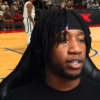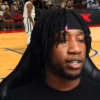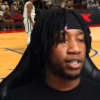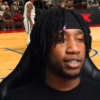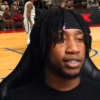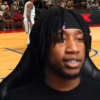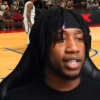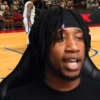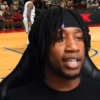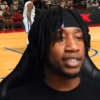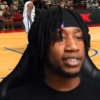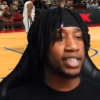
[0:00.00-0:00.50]
Cause
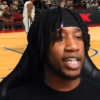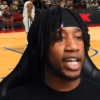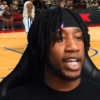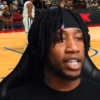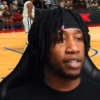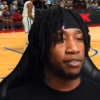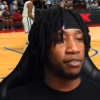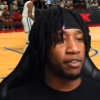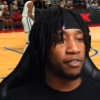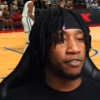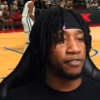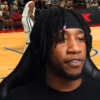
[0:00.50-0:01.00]
that's not
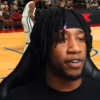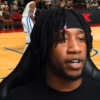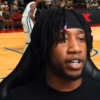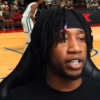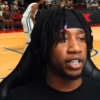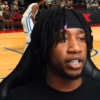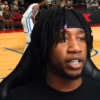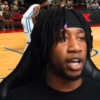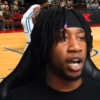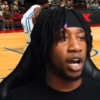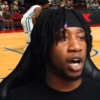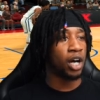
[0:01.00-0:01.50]
even
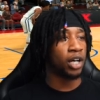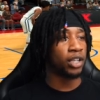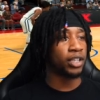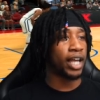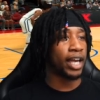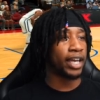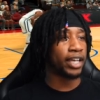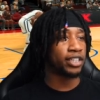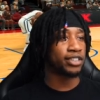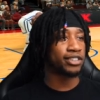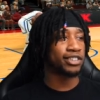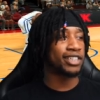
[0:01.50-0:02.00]
funny, dog.
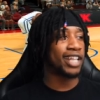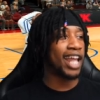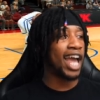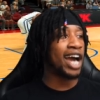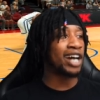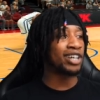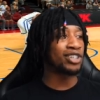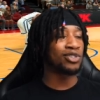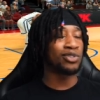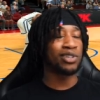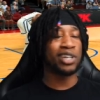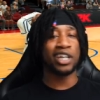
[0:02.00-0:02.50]
Like, cause
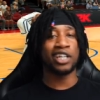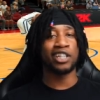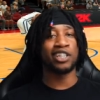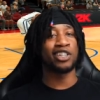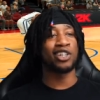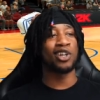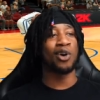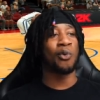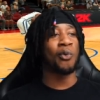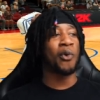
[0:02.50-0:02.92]
now you getting in the